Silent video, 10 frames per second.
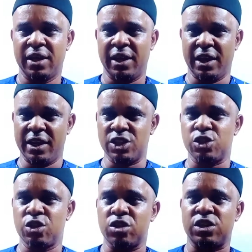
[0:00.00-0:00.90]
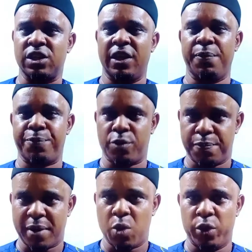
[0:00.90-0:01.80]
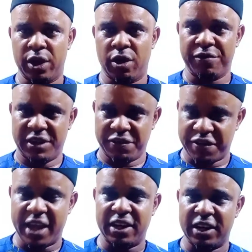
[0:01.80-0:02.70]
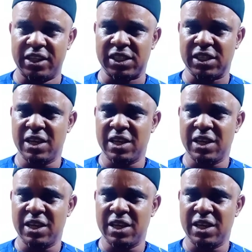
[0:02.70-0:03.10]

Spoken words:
it is not a proper way of defining it.